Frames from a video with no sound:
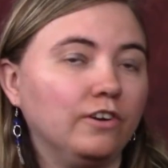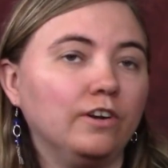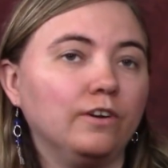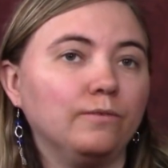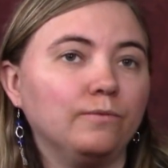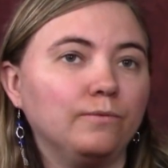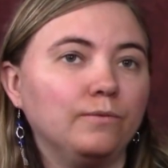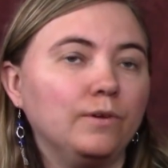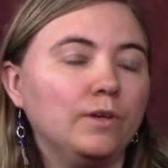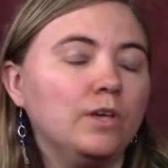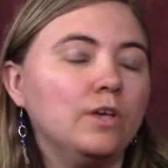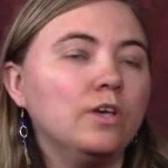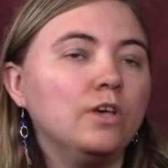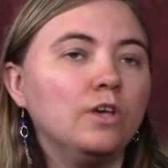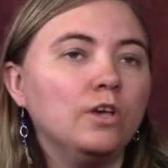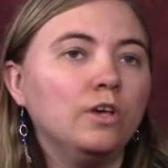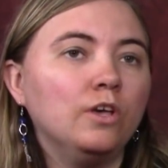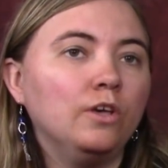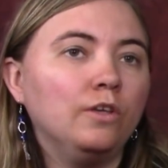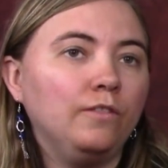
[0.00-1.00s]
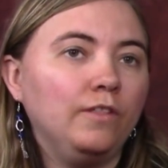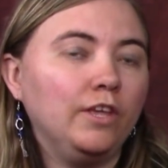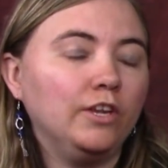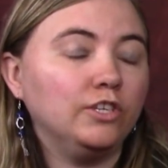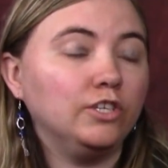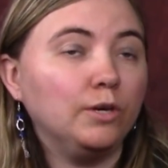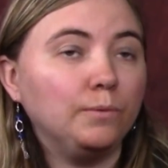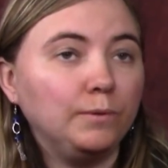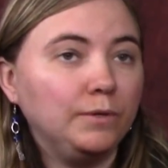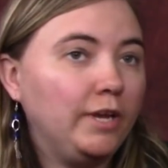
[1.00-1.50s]
of the
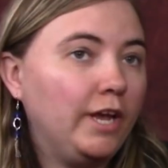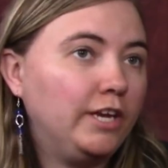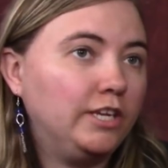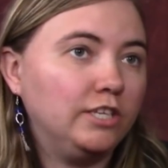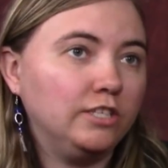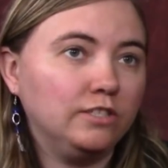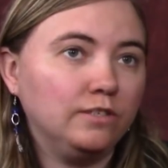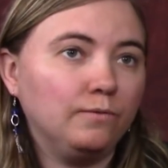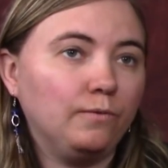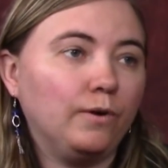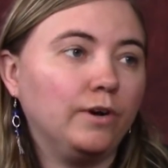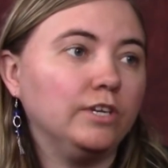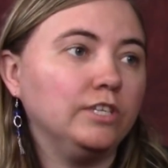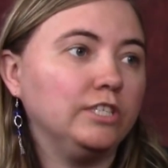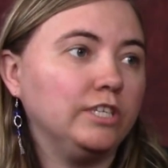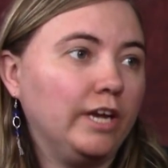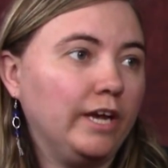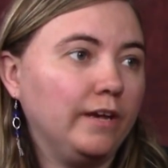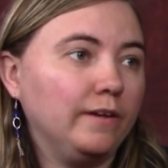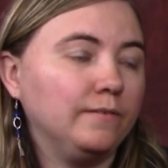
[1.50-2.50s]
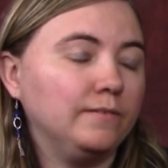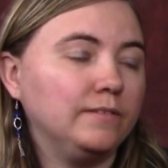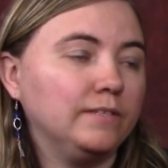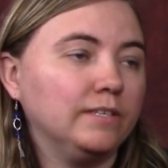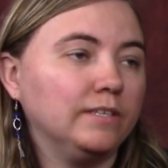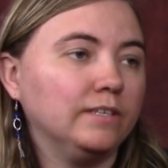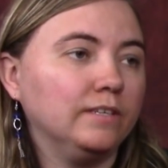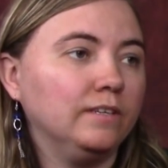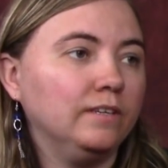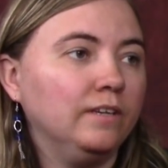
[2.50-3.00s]
interpretations of Warren Jeffs
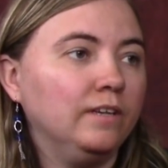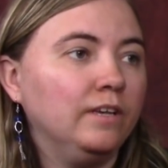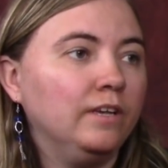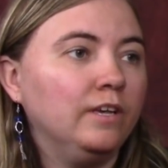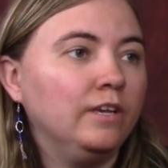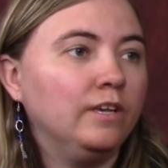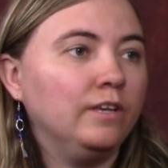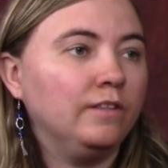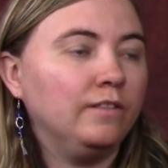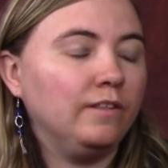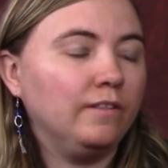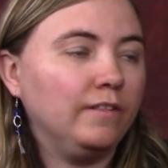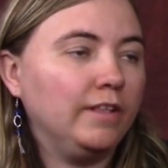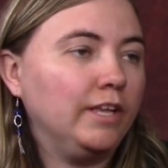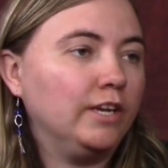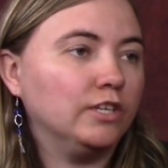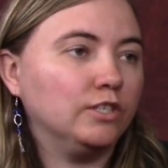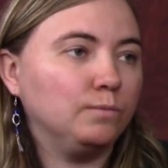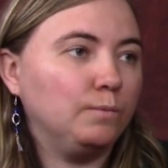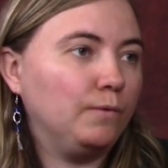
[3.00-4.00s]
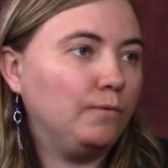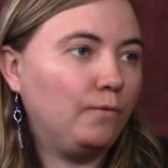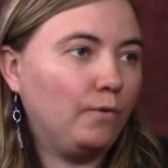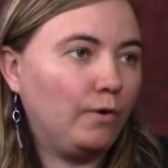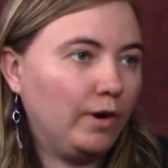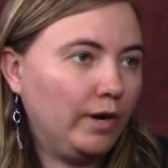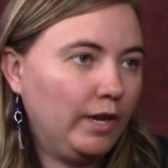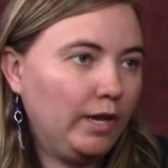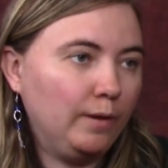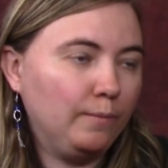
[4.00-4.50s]
and the leaders
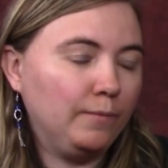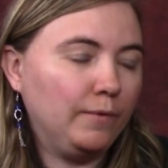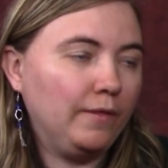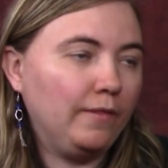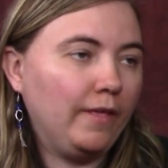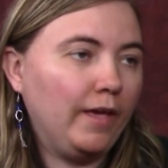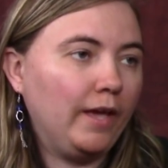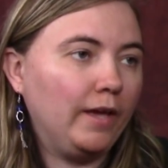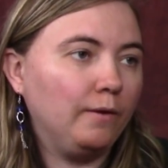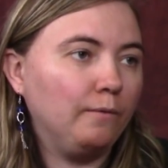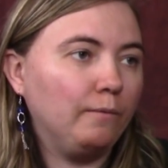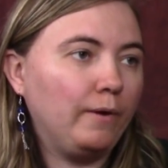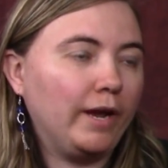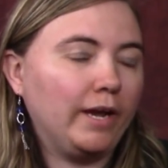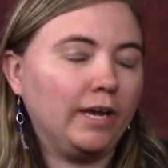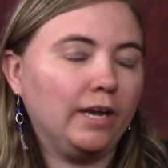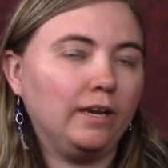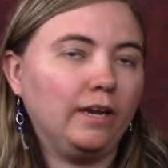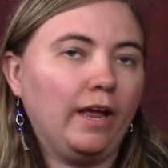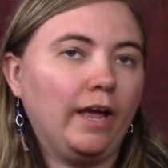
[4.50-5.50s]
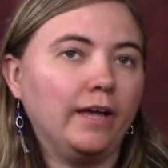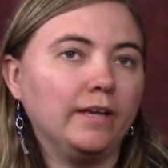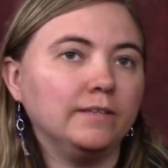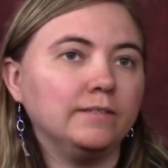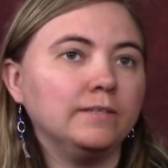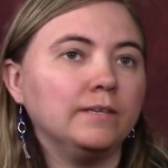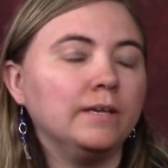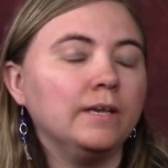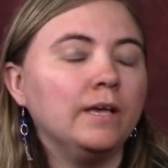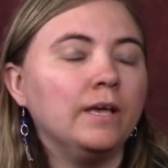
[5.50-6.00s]
before him that they
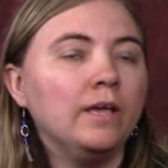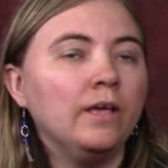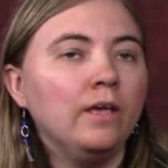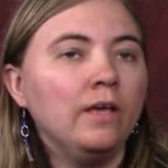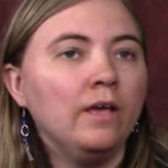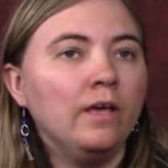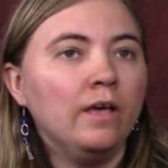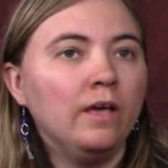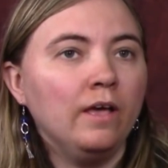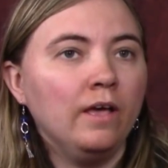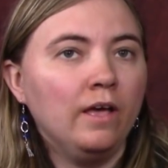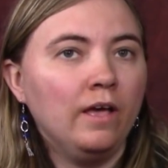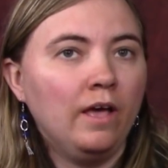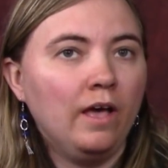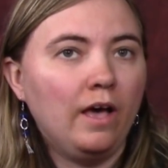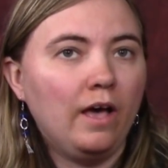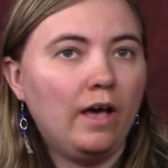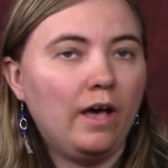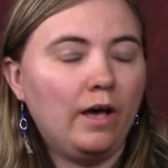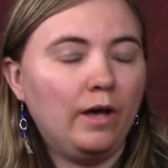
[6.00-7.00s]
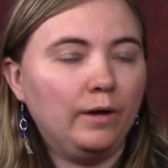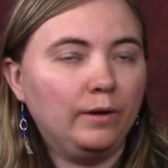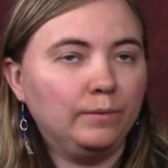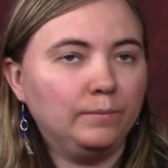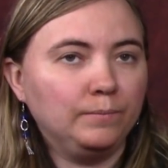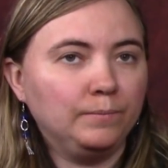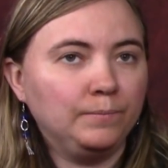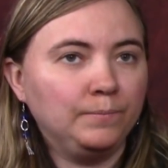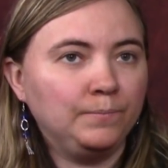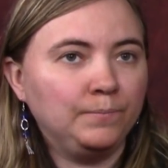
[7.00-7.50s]
recognize.
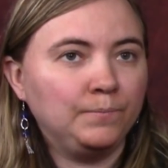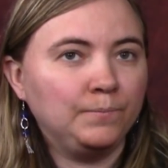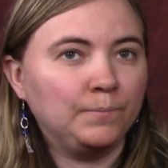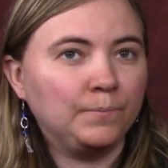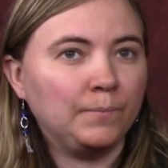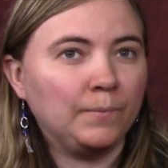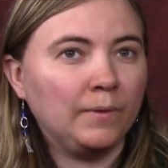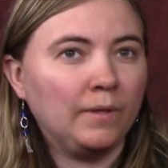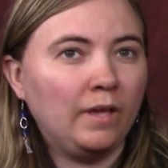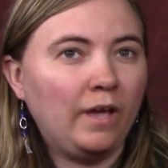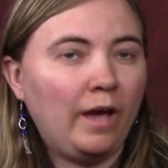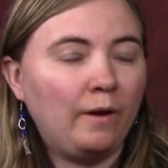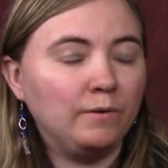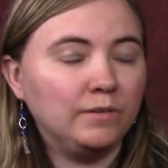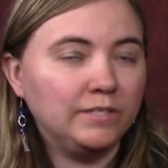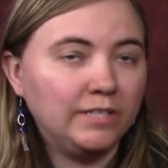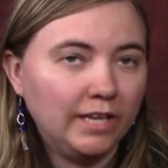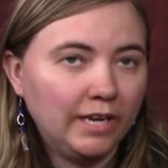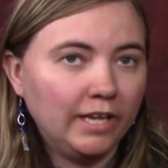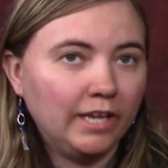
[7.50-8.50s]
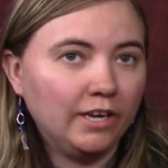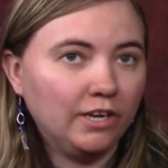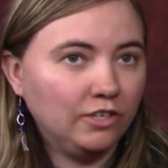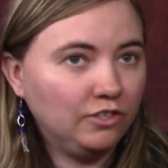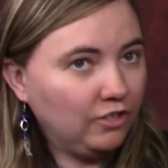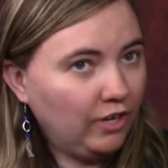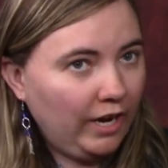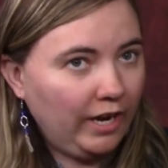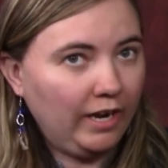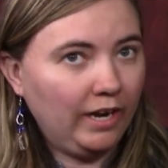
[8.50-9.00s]
I was sitting in a
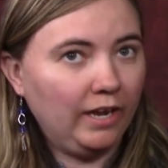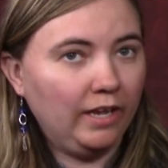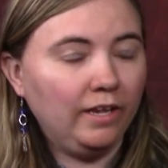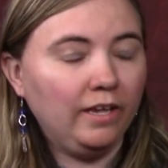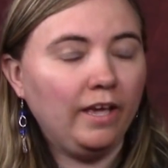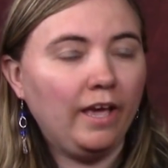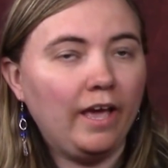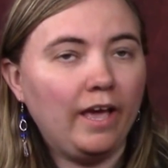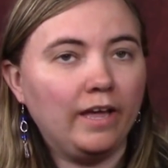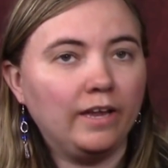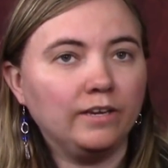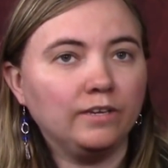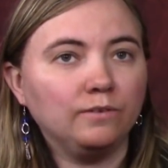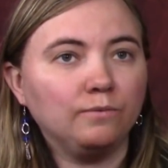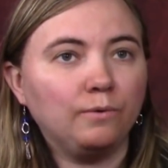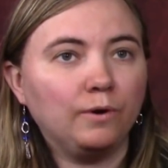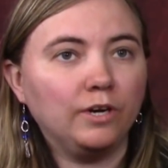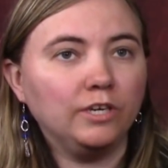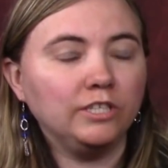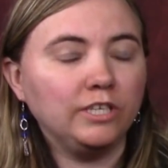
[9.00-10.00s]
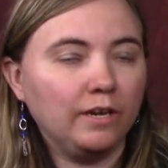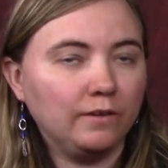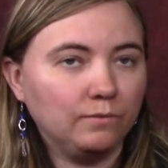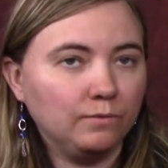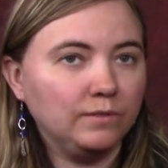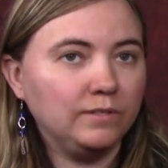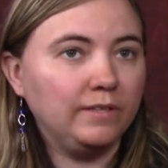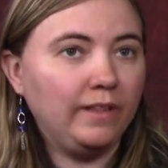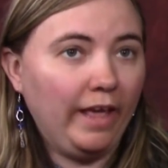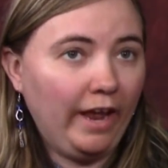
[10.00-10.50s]
training, and Warren Jeffs
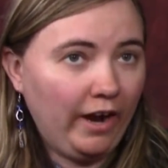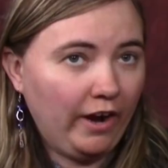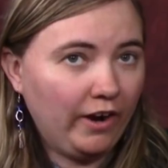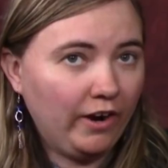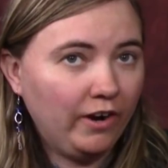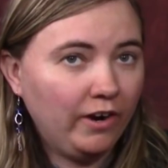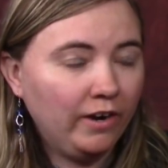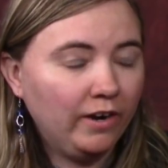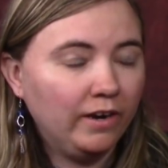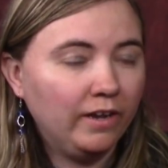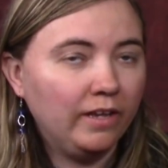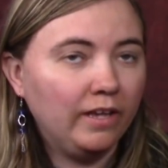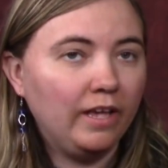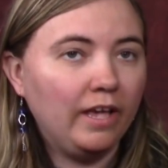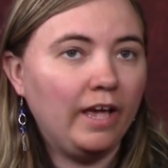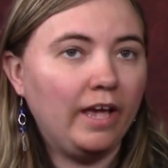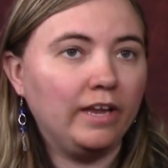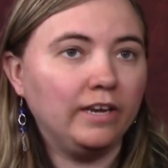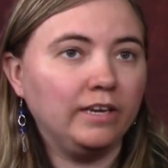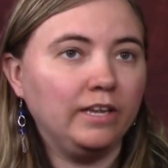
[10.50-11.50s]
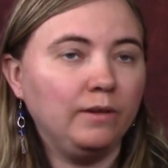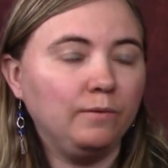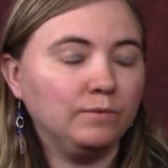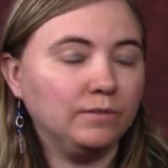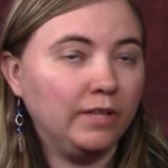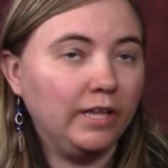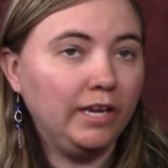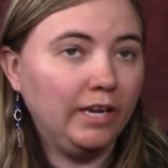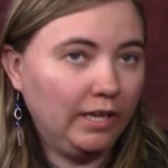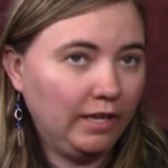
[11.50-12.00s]
was there, and he was
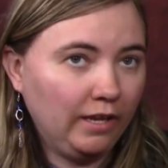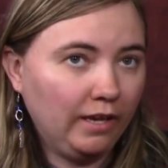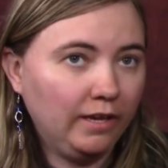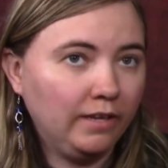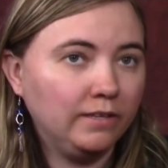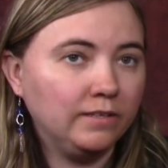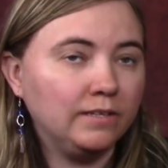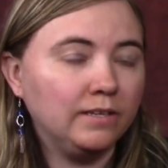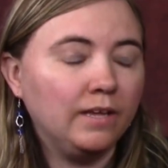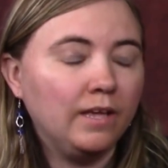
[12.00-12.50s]
leading it,